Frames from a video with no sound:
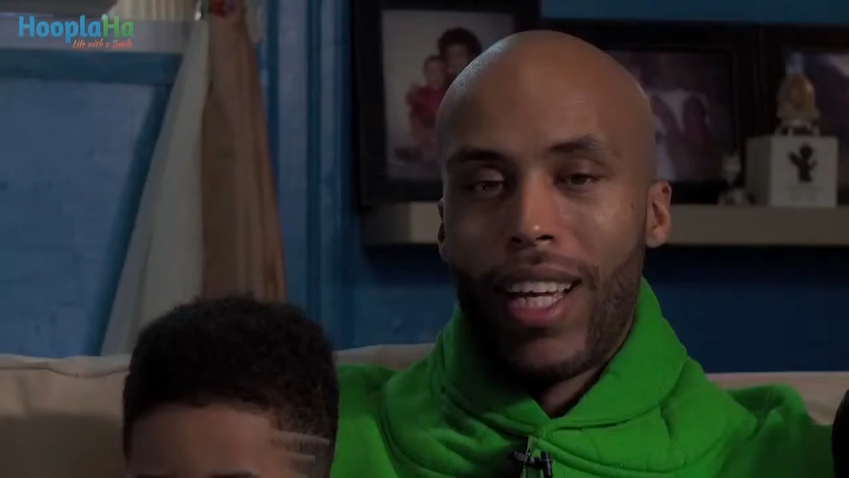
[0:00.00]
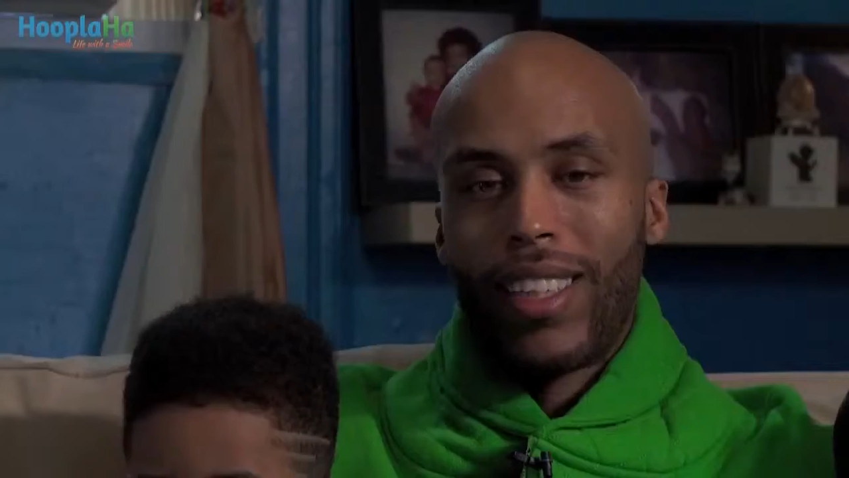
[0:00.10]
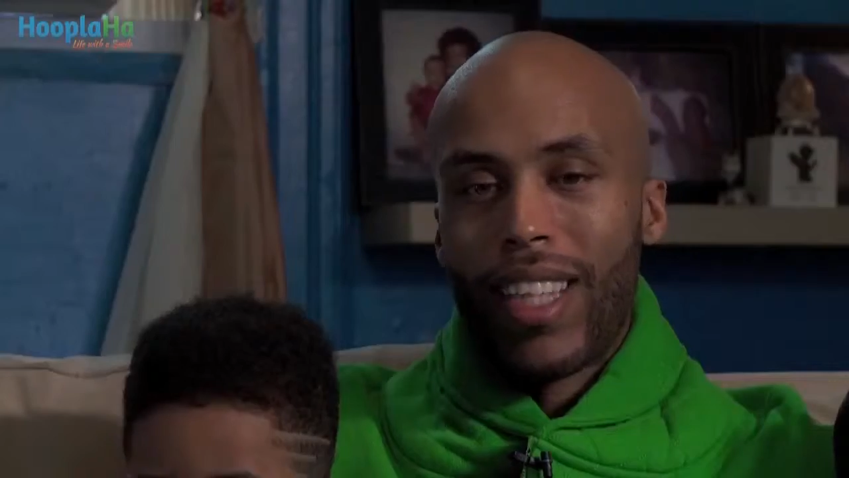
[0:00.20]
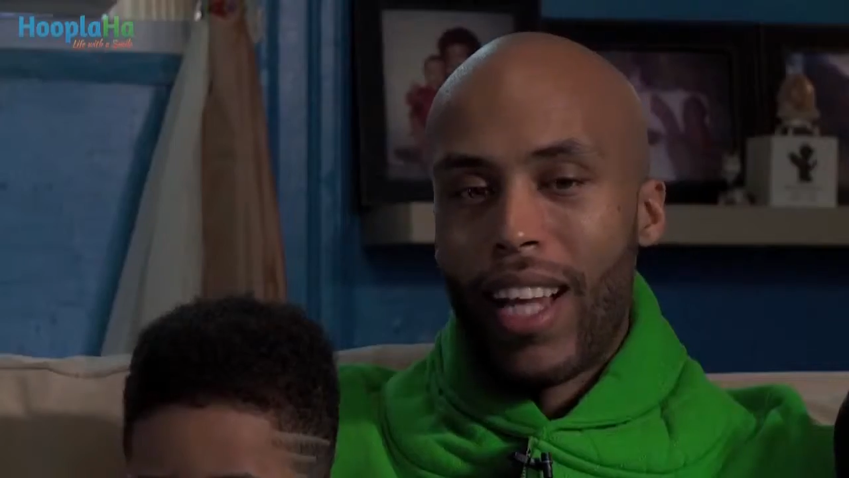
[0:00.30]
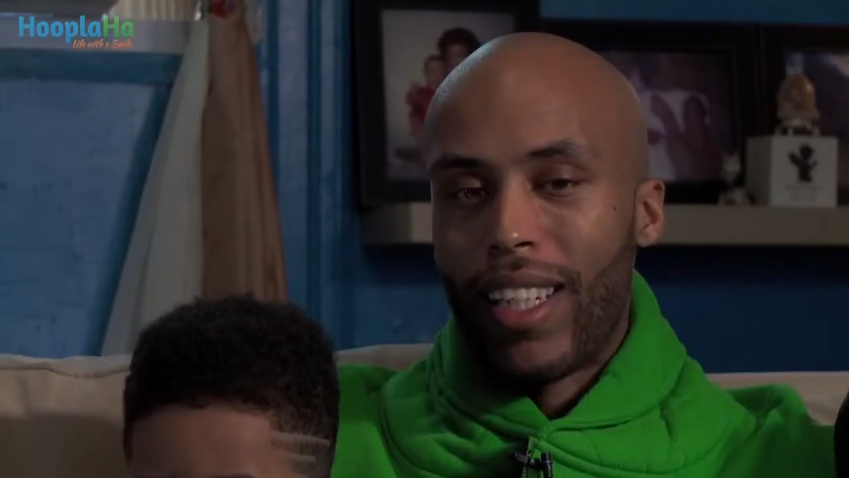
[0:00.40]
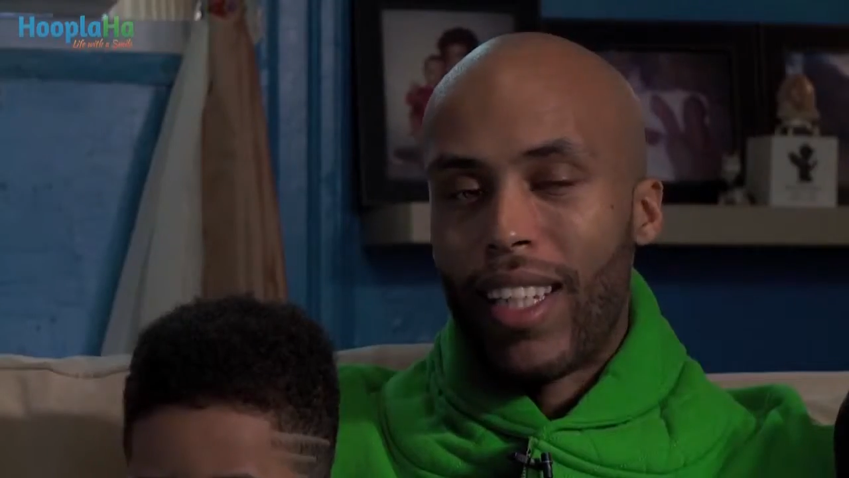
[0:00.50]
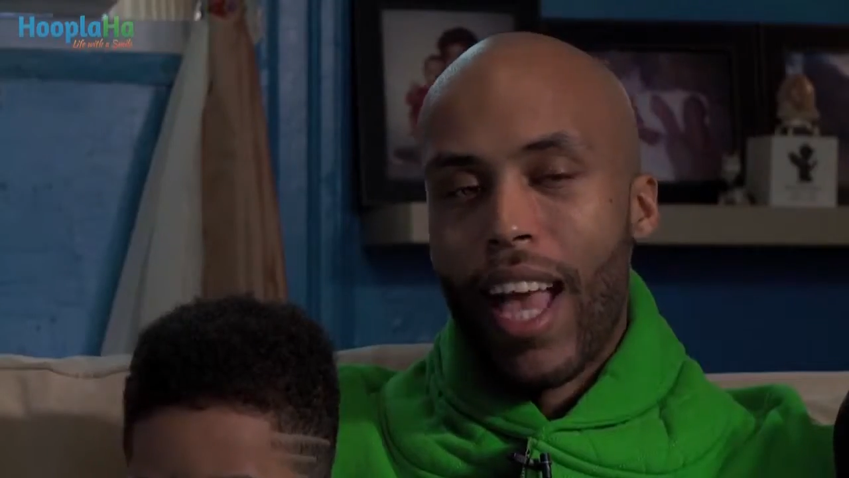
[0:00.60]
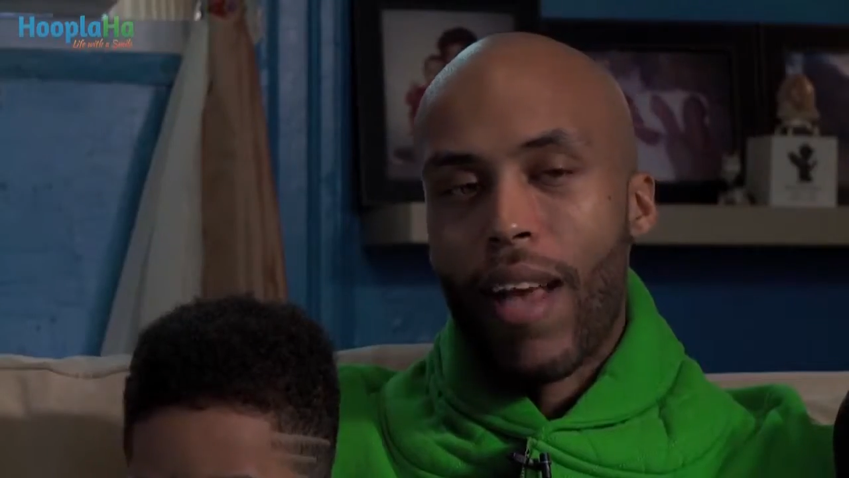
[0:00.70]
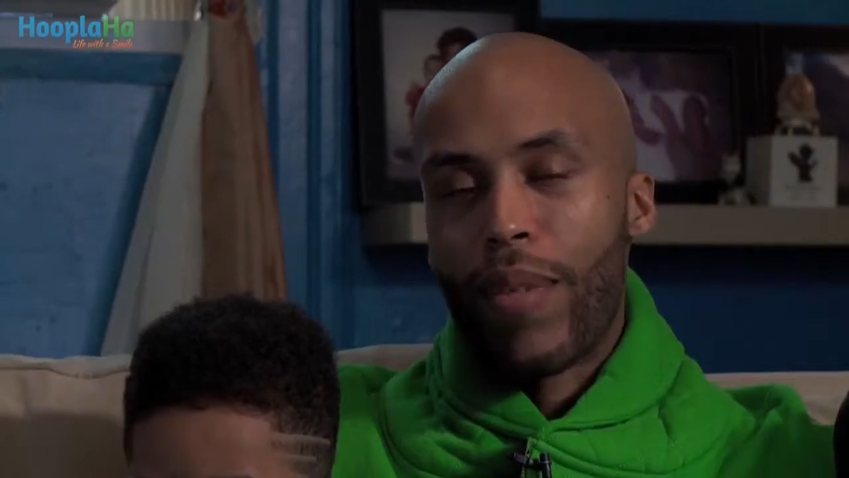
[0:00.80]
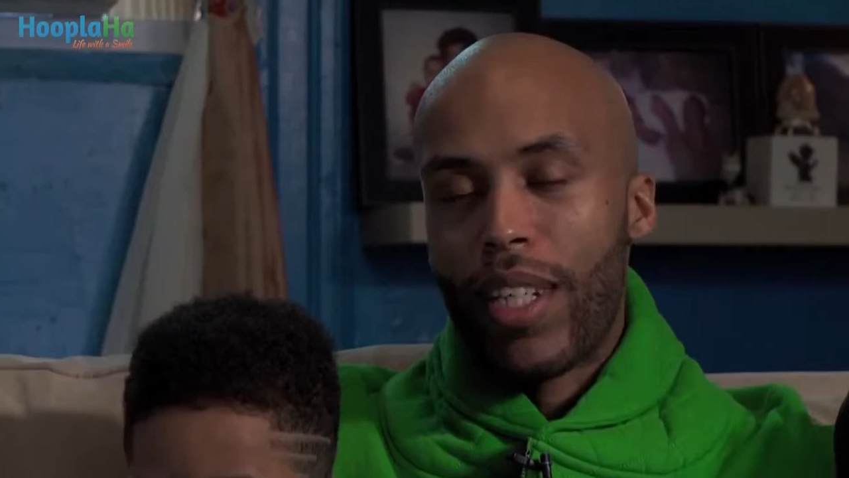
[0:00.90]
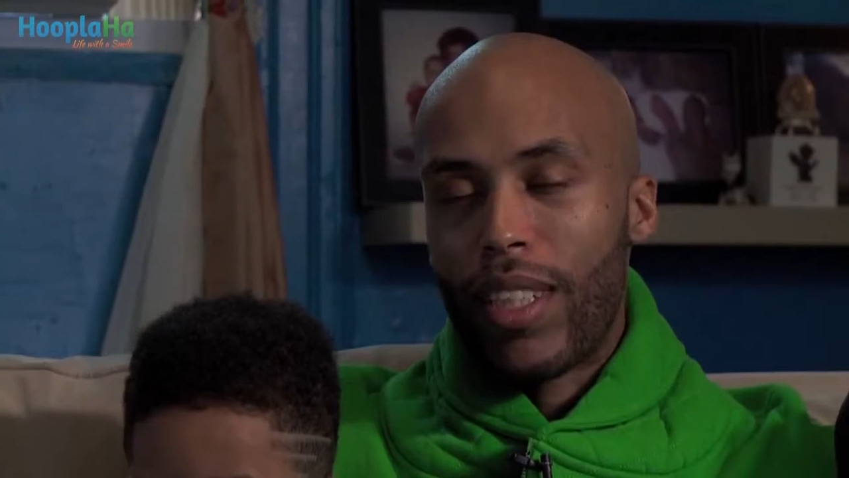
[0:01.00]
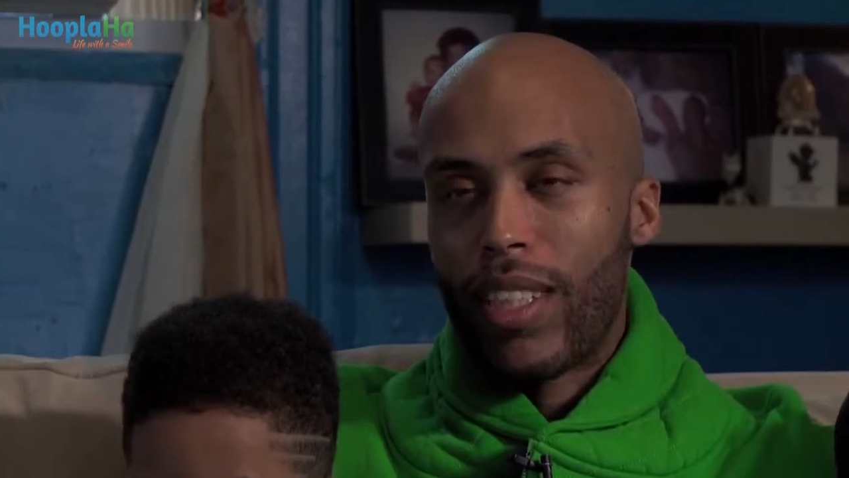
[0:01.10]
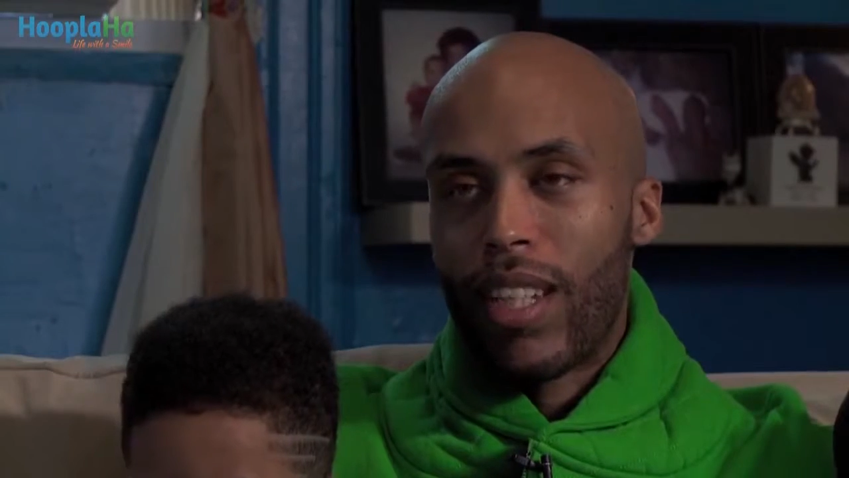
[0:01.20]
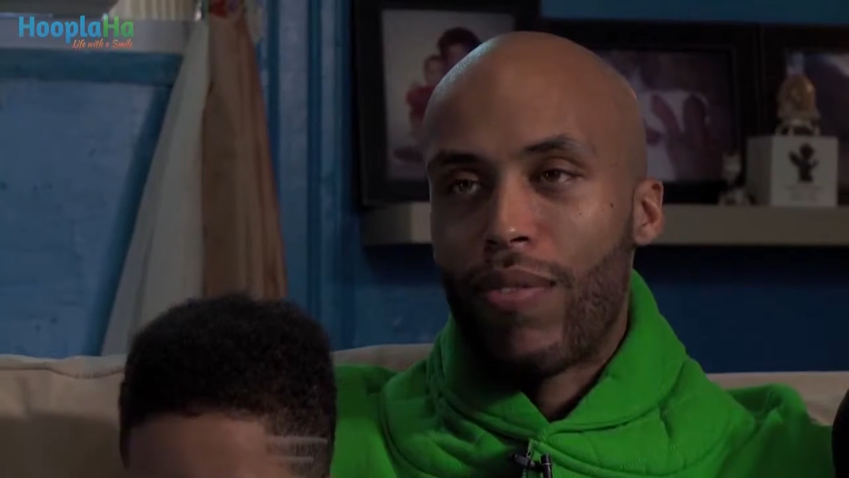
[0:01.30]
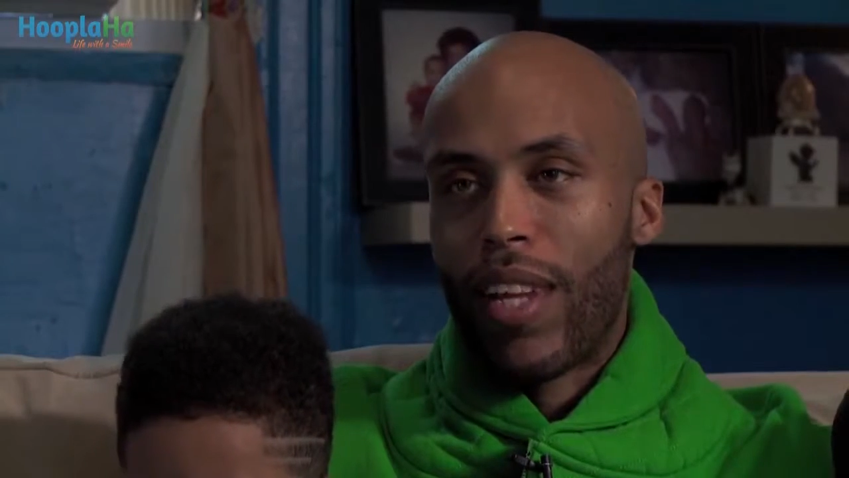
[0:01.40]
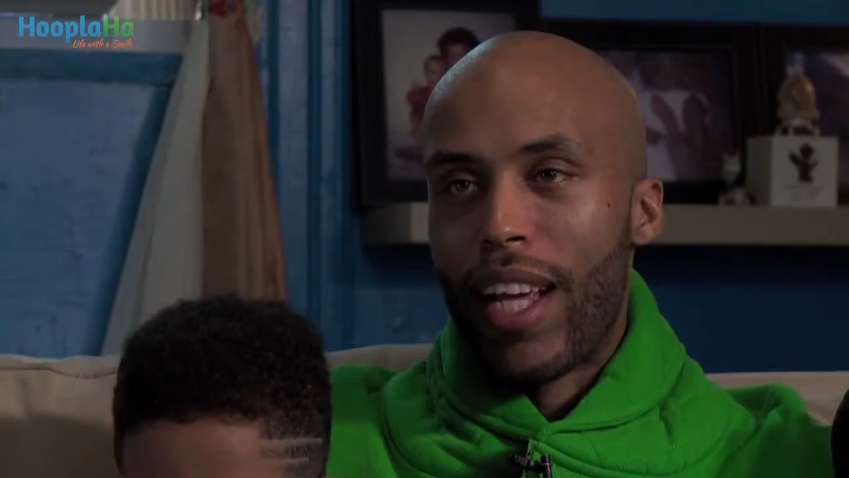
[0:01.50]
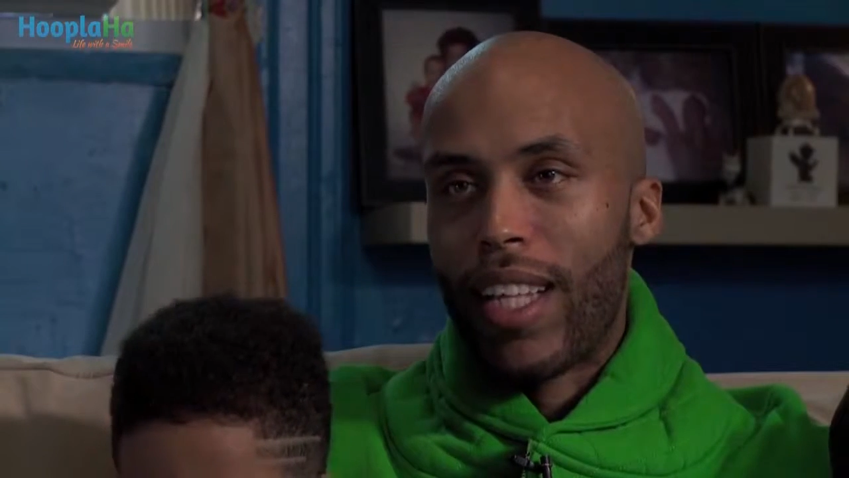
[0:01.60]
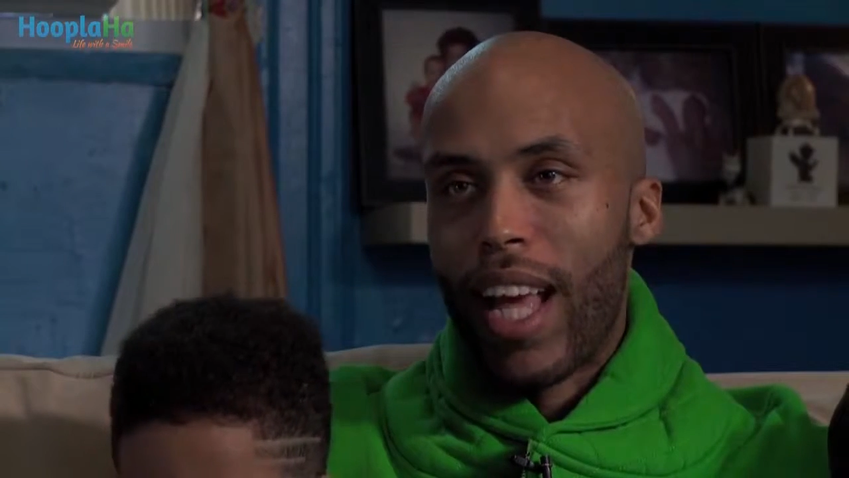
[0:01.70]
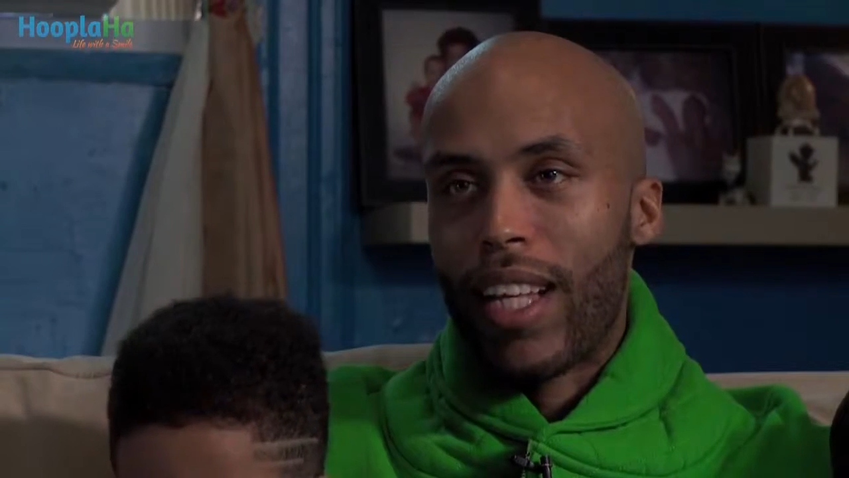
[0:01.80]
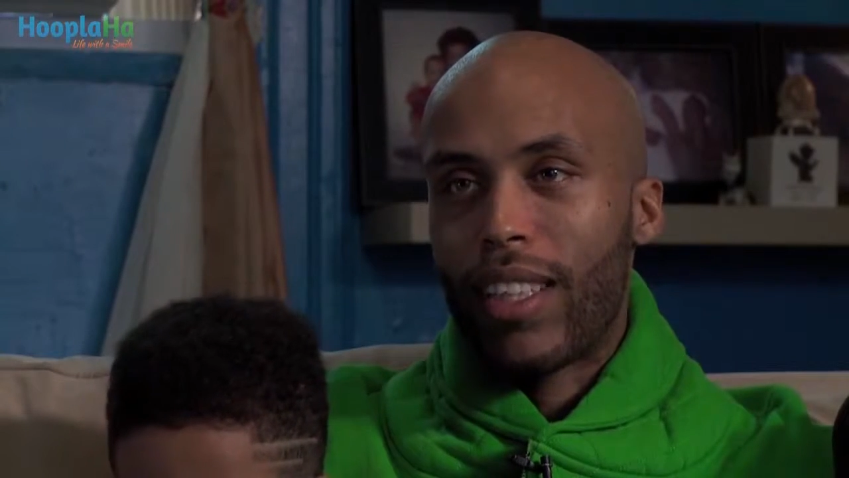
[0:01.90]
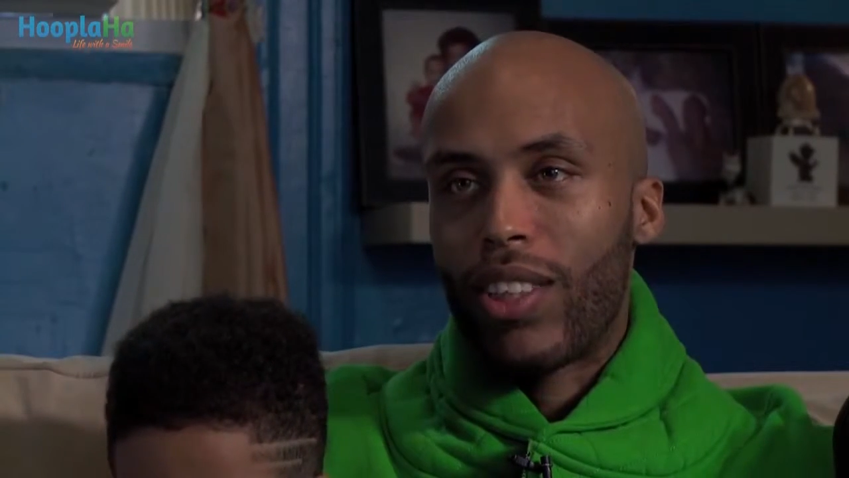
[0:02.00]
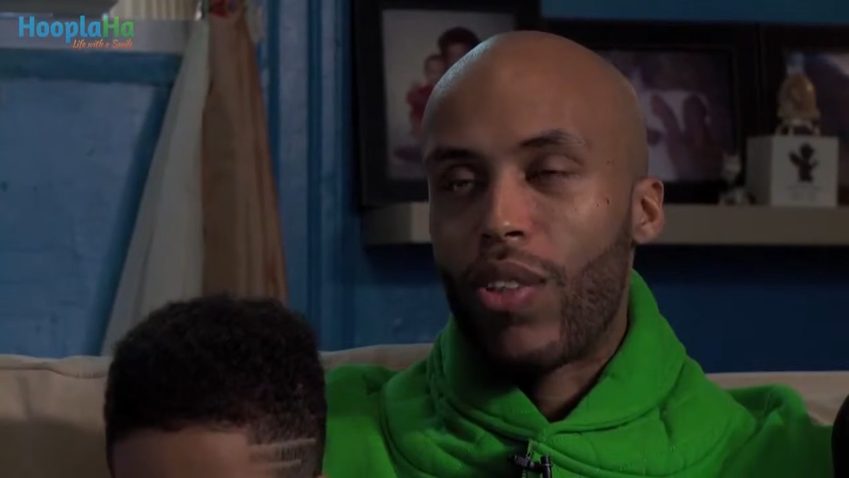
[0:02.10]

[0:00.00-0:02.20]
Inside the cabinets and stuff like that,